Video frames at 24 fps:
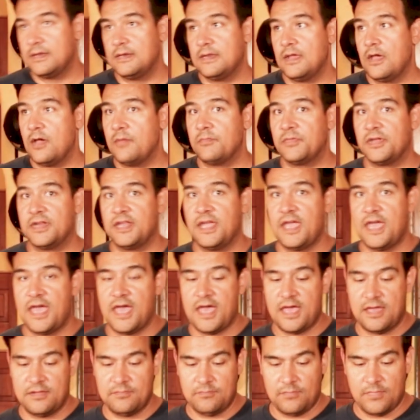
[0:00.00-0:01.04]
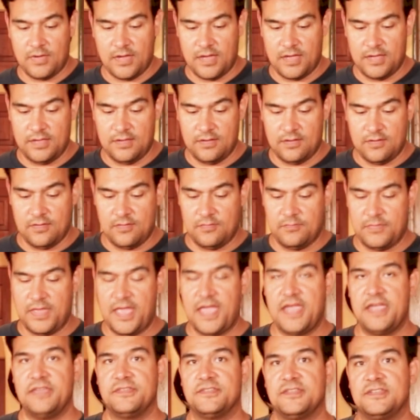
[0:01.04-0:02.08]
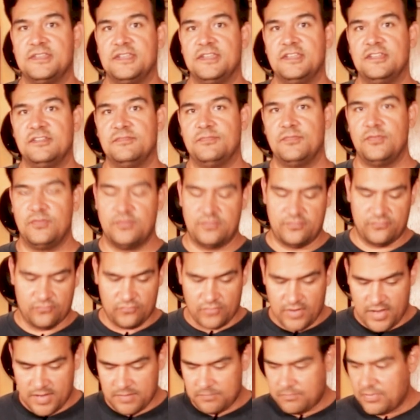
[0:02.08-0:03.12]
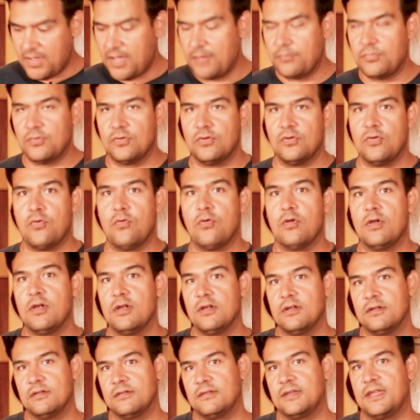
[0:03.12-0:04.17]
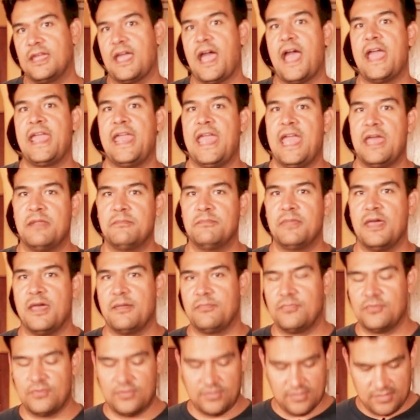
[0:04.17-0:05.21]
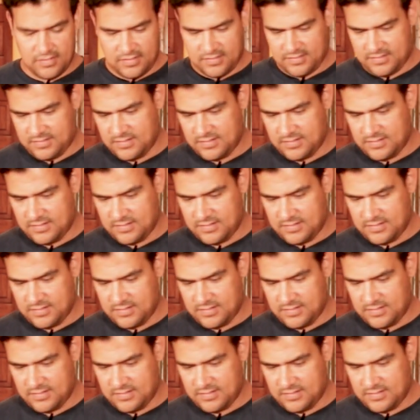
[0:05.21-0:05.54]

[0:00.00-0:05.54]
And now I'm gonna add my 1/8 teaspoon of red pepper or cayenne pepper.